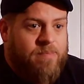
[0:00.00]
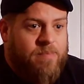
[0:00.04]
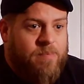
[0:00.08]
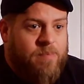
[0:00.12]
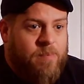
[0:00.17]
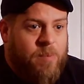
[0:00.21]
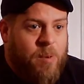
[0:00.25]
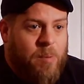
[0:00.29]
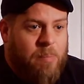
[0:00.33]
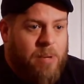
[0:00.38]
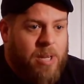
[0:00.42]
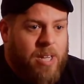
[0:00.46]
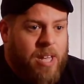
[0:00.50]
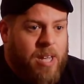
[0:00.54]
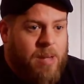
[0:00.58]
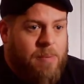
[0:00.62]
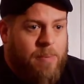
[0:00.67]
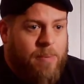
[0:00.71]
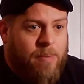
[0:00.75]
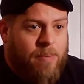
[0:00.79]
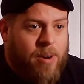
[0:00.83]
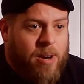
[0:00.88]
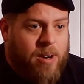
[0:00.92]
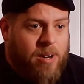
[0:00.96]
what became a
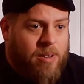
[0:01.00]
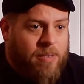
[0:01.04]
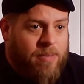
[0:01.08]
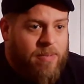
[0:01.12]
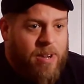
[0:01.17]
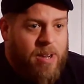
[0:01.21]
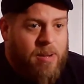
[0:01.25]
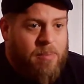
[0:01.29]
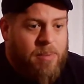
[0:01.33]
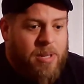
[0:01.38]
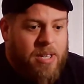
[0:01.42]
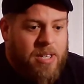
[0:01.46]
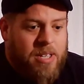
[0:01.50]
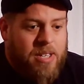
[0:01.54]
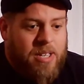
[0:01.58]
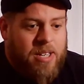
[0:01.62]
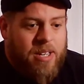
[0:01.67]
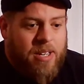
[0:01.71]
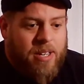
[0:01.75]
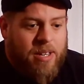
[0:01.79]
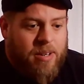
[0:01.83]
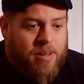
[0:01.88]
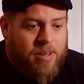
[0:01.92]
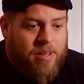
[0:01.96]
friend of the family,
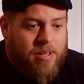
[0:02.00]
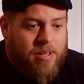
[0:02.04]
a